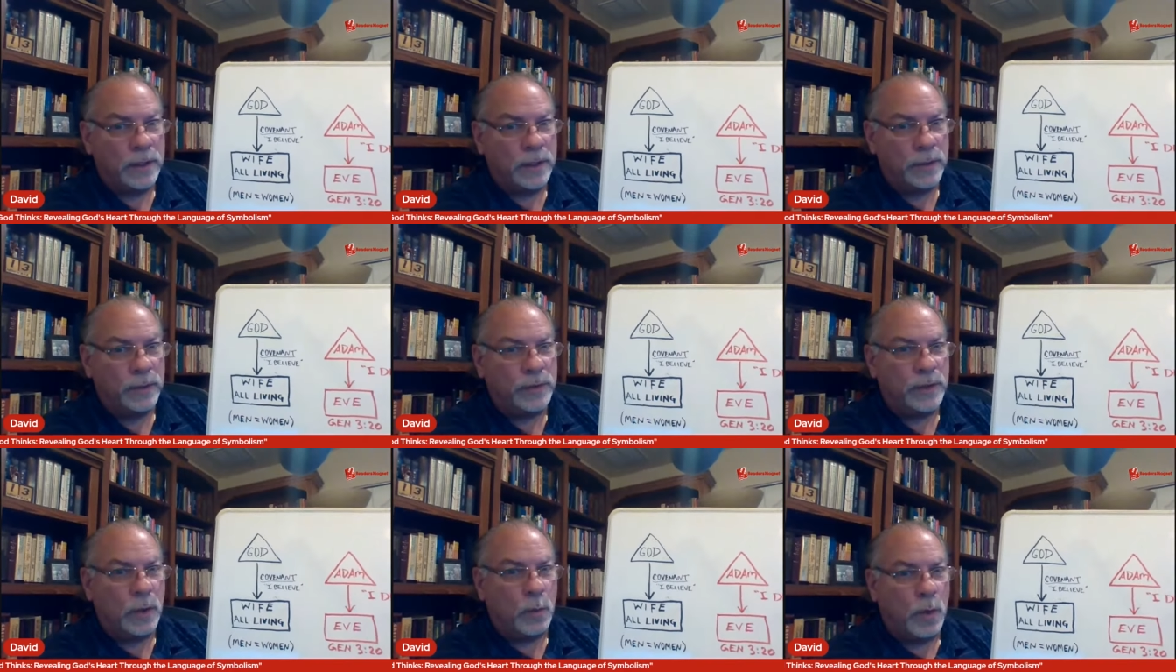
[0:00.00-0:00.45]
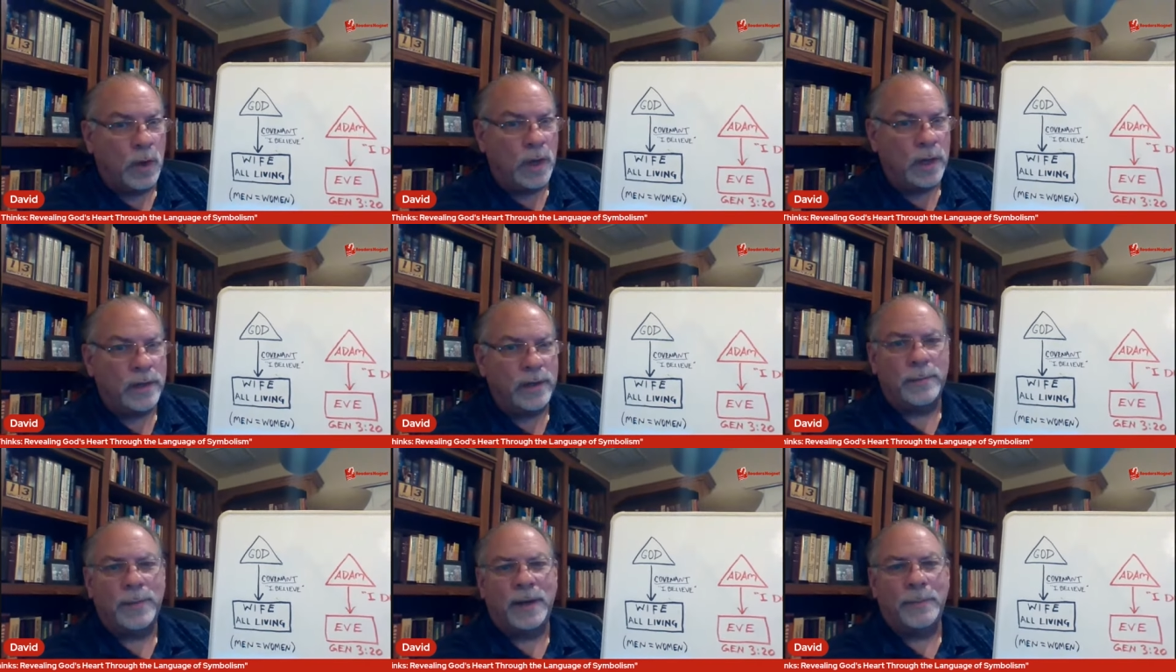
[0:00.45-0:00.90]
You don't
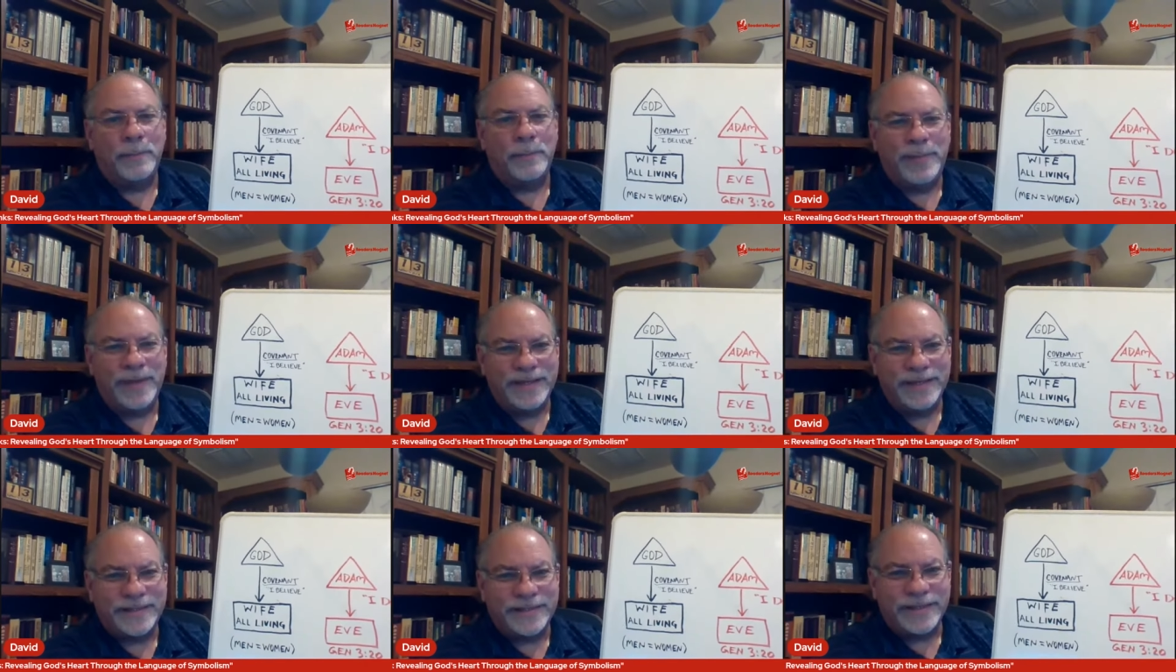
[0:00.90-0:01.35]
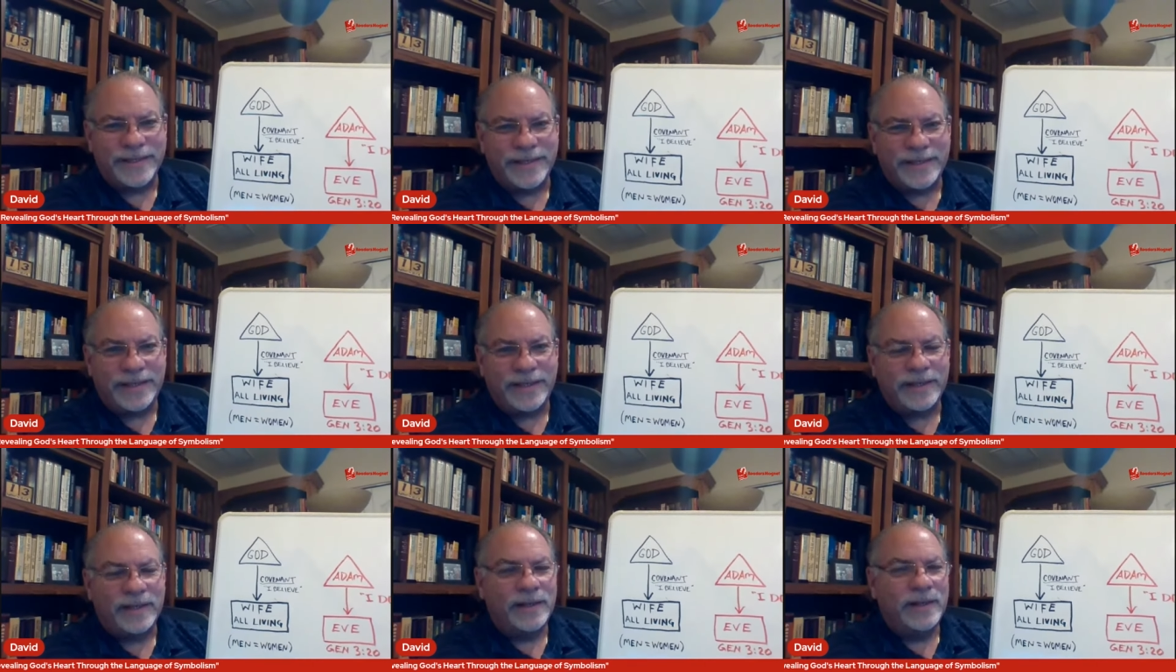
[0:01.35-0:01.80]
want Him. I'm
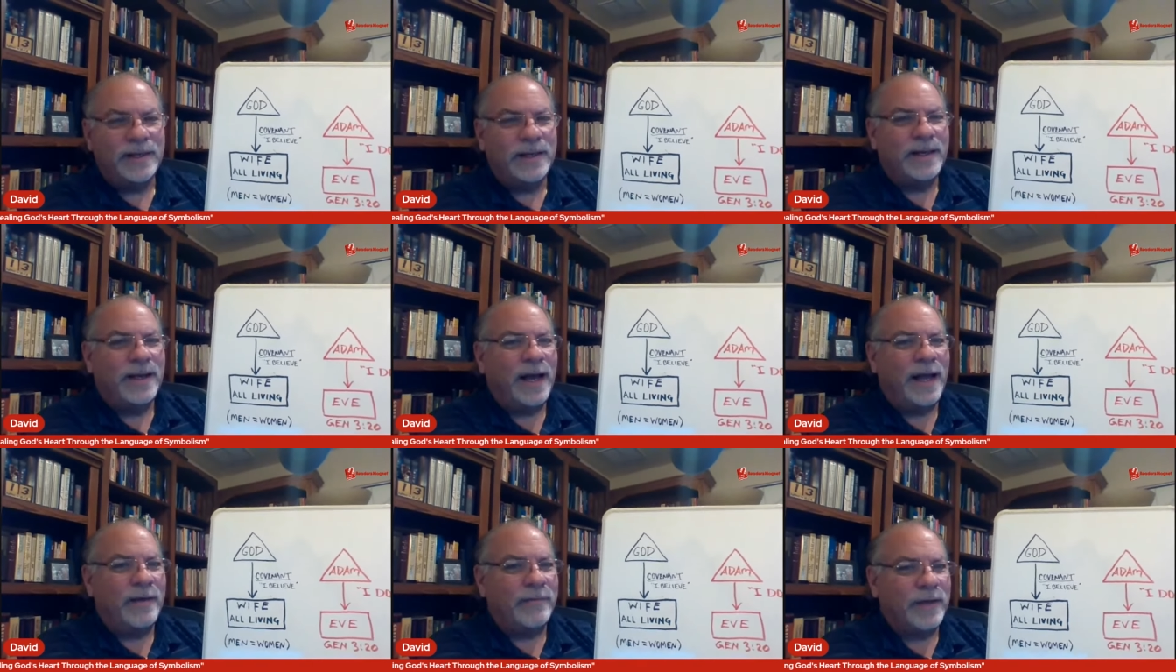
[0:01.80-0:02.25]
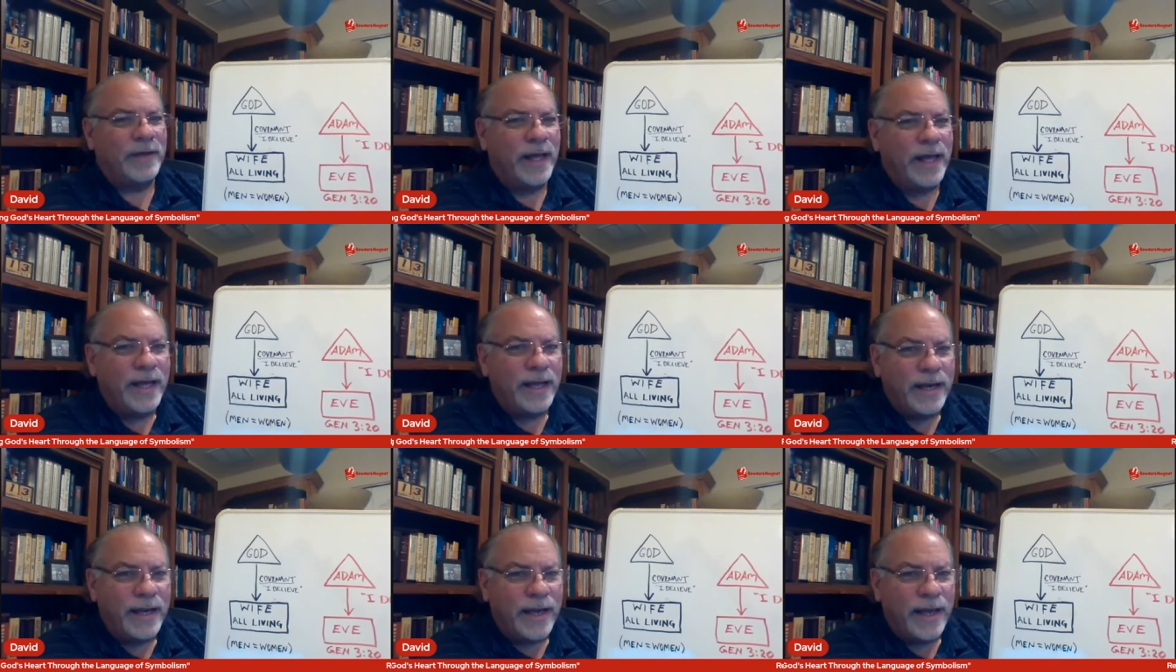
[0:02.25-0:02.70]
busy. I have a
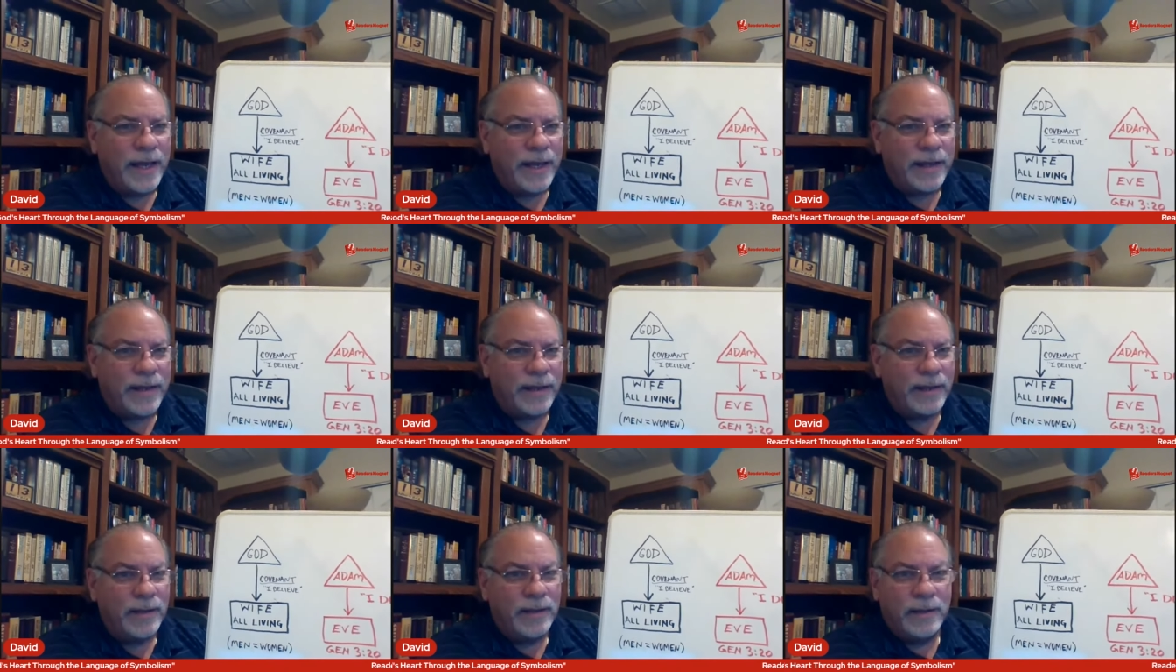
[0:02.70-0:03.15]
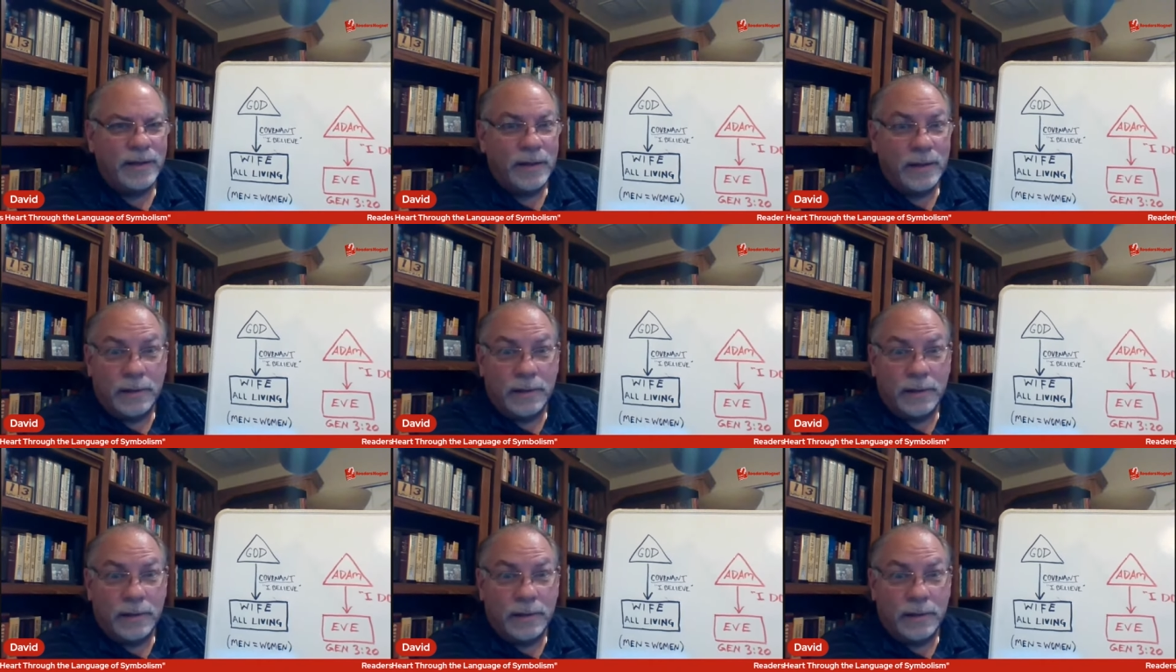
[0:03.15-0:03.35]
headache.